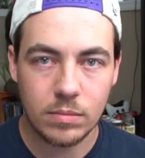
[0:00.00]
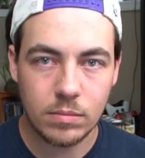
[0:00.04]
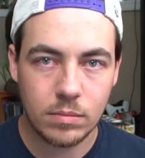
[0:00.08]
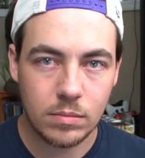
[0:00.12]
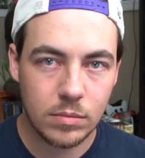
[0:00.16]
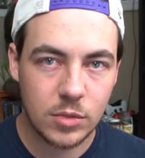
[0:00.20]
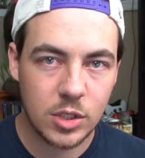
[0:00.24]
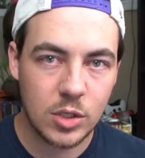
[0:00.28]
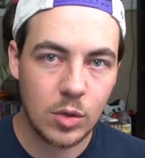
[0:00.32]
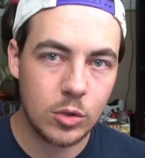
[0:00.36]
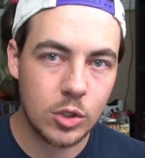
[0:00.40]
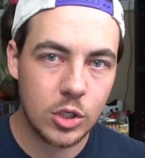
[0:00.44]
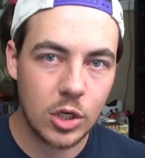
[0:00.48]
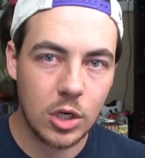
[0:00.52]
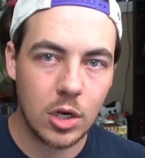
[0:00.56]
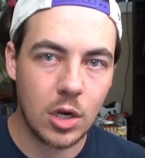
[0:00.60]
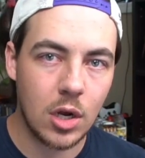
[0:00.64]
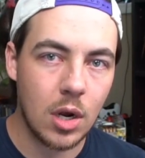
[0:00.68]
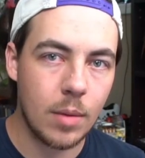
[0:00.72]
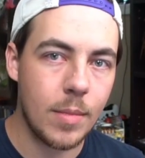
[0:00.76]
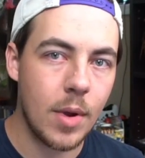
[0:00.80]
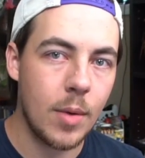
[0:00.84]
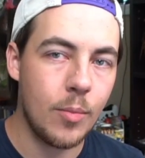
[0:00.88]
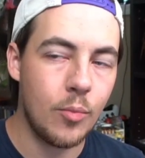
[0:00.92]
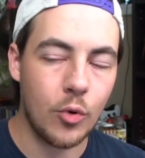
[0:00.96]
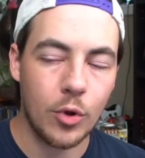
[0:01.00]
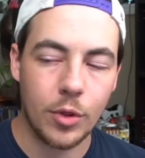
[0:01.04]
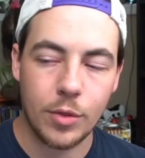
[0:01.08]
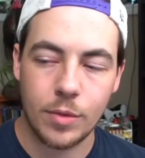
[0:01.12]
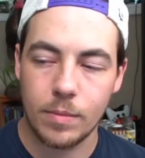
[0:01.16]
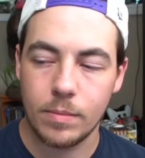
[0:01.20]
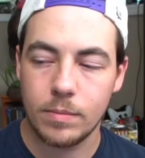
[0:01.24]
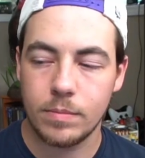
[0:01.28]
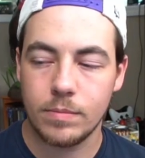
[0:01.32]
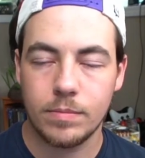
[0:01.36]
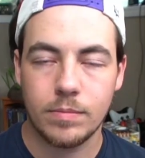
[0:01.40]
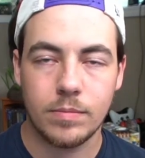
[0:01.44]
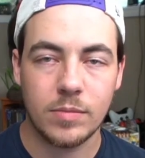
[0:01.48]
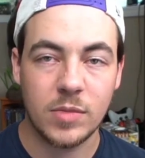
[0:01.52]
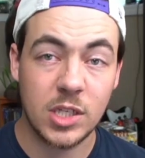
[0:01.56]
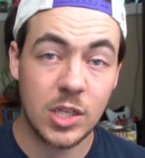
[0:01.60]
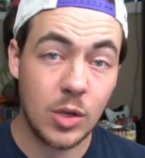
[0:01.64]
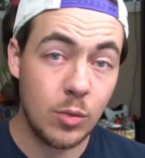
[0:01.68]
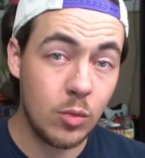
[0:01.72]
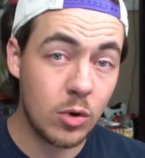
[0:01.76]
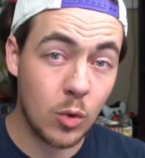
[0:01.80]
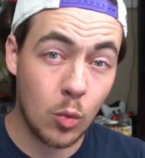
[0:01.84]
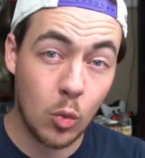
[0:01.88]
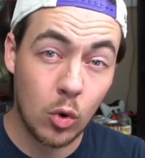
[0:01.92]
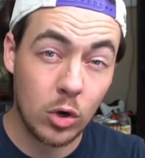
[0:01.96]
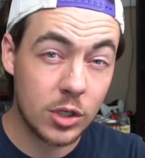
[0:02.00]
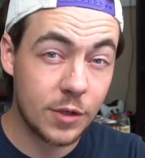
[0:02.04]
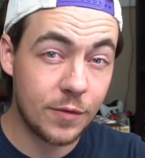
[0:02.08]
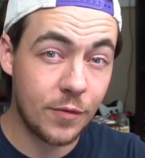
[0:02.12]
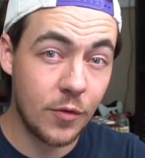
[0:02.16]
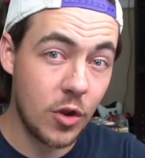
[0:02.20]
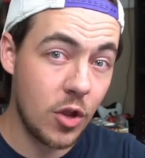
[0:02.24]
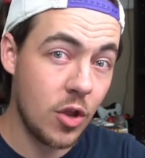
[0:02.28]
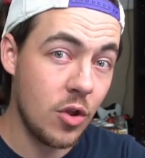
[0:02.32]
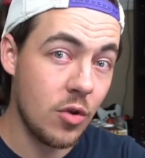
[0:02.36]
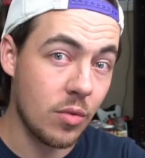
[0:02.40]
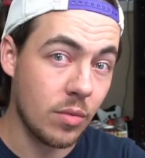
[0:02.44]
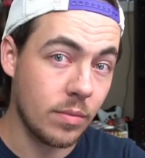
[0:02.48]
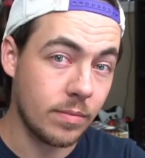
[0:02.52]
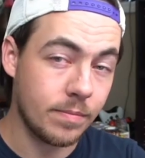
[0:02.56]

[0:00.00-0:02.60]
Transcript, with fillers: see what you can come up with, see what works for you.